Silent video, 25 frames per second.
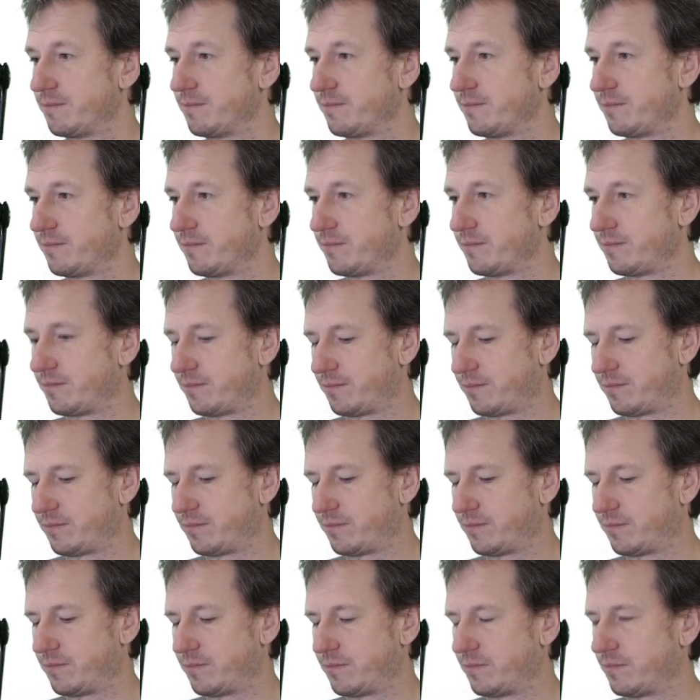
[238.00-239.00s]

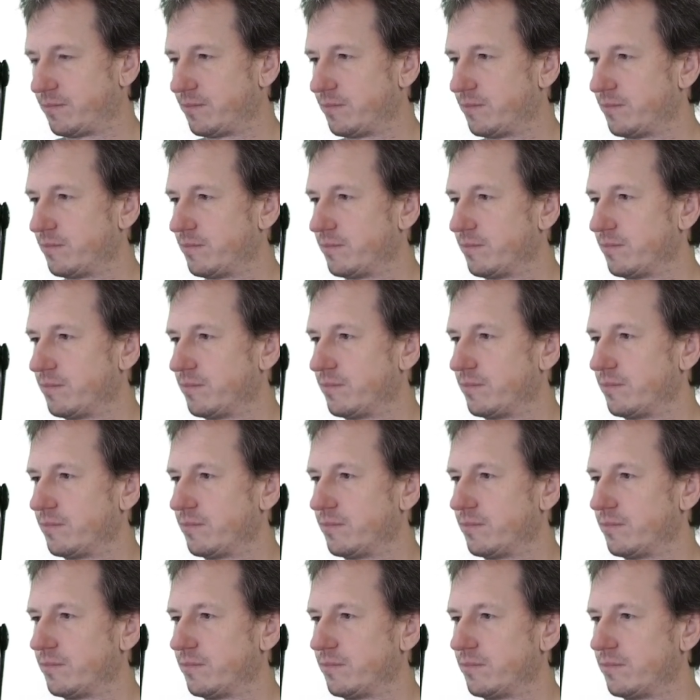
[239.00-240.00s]

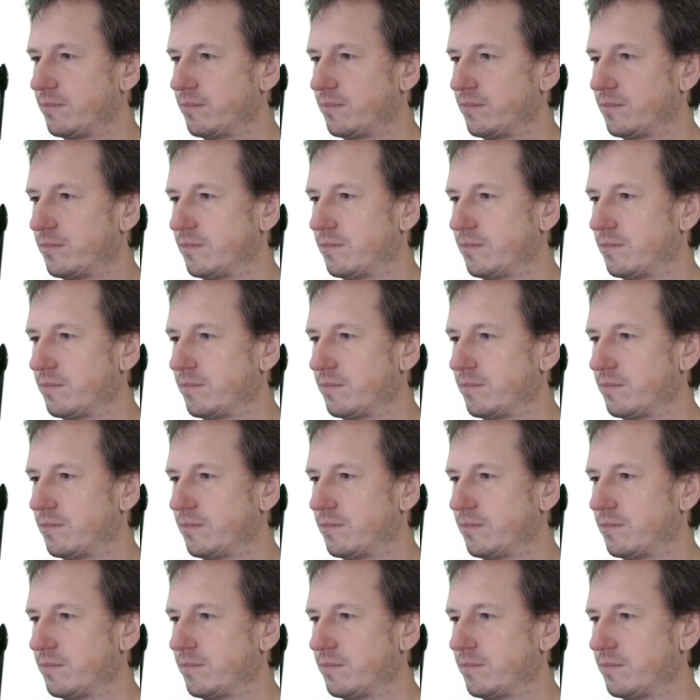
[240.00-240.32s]
Nobody speaks.